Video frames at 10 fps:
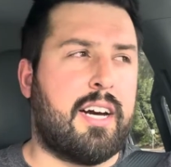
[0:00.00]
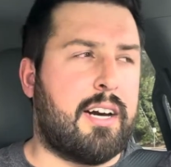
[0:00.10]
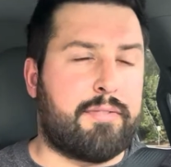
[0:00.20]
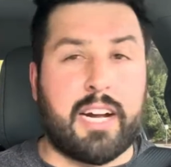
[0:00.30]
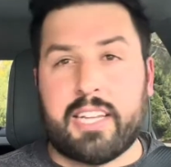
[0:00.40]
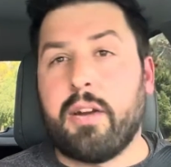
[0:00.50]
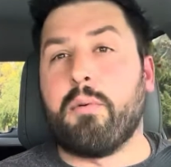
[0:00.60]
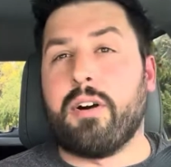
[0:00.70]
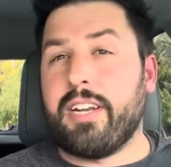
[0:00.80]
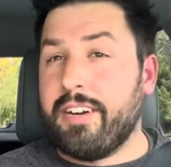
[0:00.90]
Finally, it
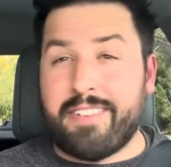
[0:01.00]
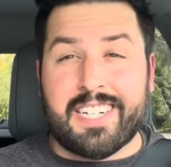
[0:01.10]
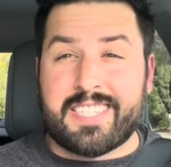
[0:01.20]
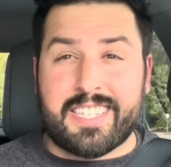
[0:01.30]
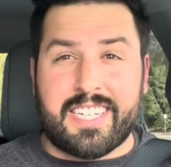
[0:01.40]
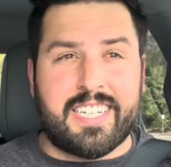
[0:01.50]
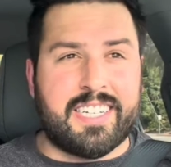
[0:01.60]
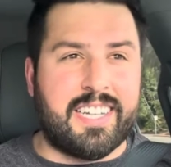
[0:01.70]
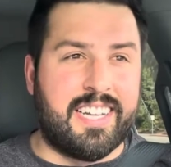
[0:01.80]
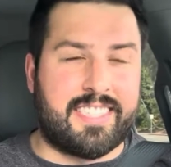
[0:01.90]
would eventually,
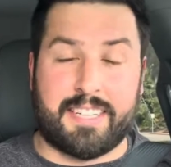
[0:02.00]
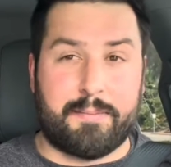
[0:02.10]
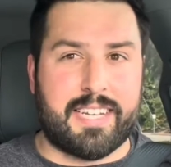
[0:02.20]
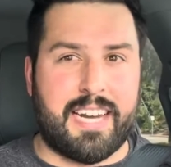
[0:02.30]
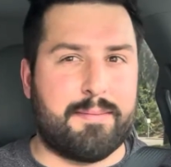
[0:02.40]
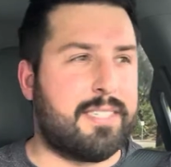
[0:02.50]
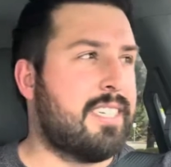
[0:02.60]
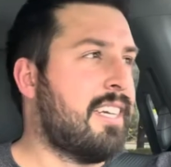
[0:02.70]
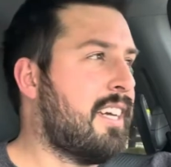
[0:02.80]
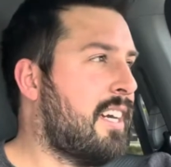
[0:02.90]
sometimes.
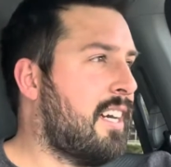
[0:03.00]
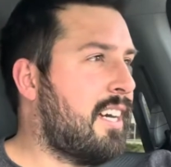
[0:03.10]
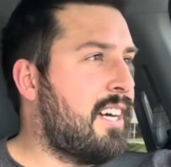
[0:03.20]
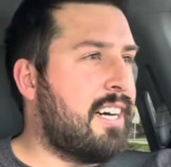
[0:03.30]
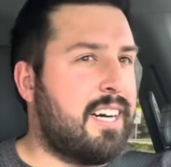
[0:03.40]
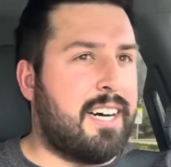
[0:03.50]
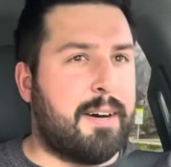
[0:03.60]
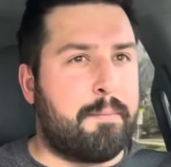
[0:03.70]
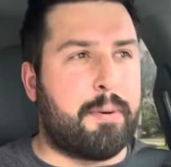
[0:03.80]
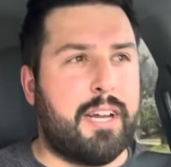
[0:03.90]

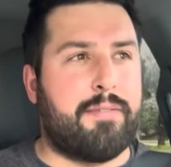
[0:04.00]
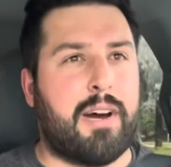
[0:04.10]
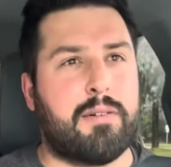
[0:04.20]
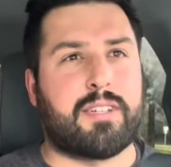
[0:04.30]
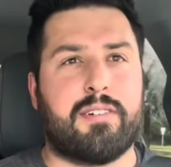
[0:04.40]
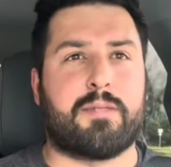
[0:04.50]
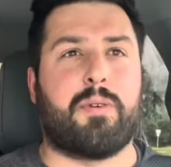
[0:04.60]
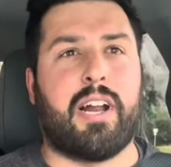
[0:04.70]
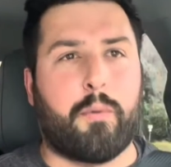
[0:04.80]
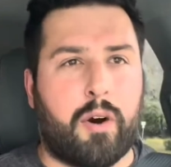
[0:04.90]
But if I was going somewhere
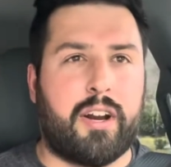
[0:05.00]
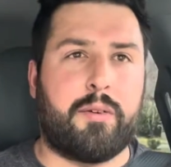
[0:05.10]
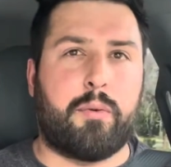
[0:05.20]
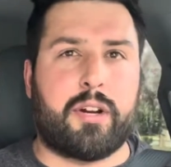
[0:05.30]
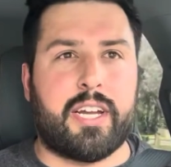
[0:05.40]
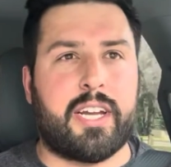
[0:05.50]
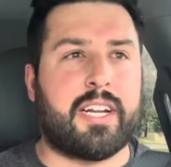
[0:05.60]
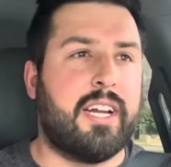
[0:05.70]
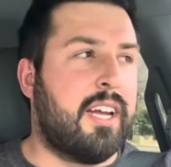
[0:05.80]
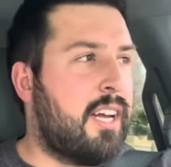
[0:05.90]
and I wanted it
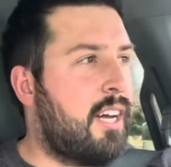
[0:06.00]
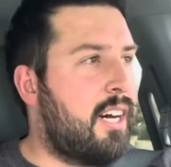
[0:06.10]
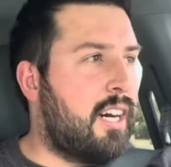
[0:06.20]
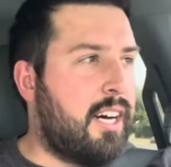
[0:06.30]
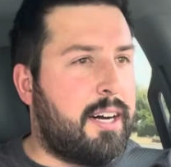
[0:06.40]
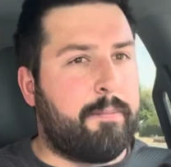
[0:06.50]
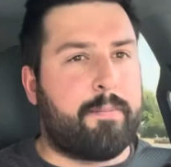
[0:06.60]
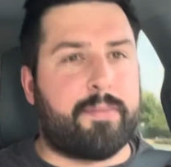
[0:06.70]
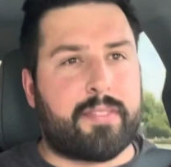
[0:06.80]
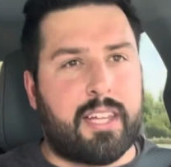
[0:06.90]
working,
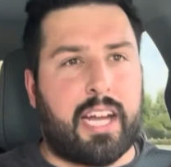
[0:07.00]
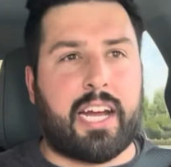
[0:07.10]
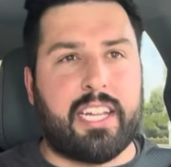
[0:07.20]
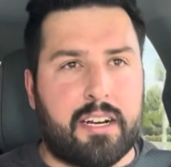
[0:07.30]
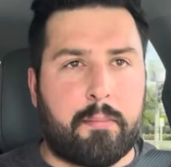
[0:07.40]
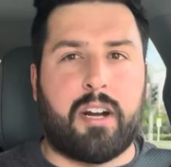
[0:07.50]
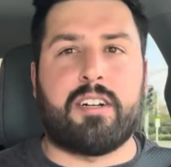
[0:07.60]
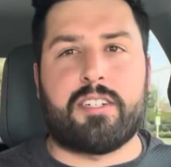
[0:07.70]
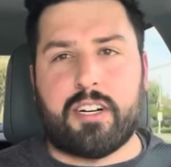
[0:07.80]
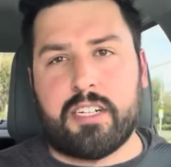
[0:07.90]
like I needed to
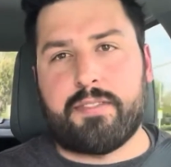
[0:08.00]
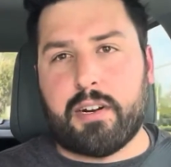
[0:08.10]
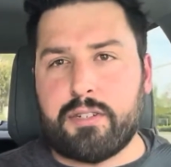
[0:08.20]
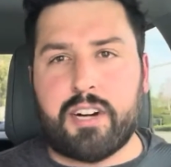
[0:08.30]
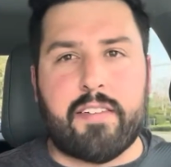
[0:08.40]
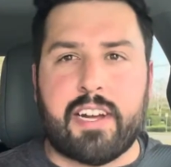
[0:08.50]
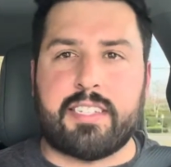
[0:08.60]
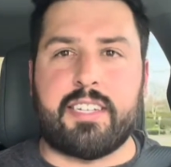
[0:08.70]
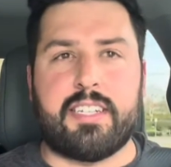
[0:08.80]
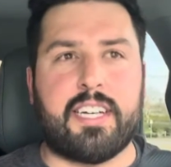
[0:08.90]
monitor charge, if I was driving out
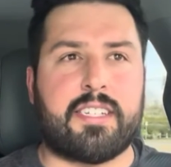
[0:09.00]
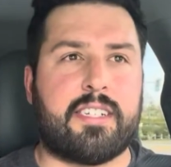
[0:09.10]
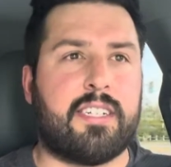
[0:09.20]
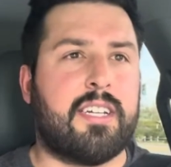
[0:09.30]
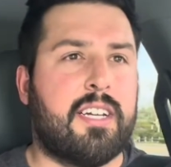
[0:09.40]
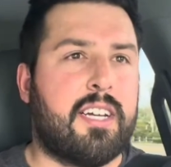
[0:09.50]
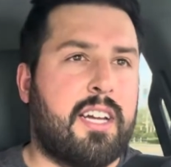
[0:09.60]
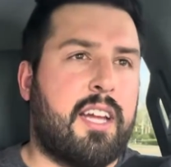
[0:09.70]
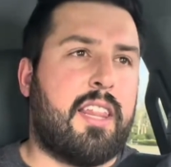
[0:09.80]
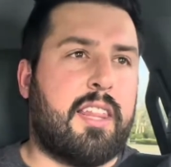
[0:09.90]
to the desert,
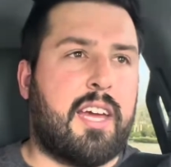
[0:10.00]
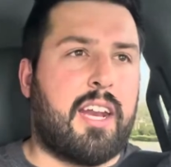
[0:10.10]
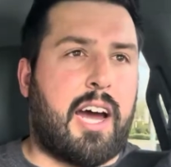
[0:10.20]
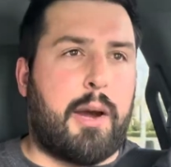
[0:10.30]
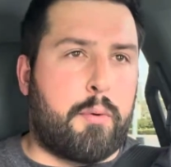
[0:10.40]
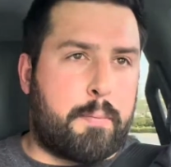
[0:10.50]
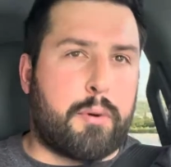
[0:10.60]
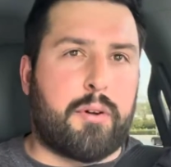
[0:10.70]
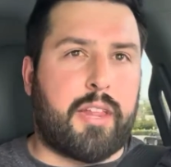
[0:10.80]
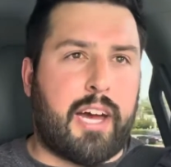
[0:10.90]
then I would go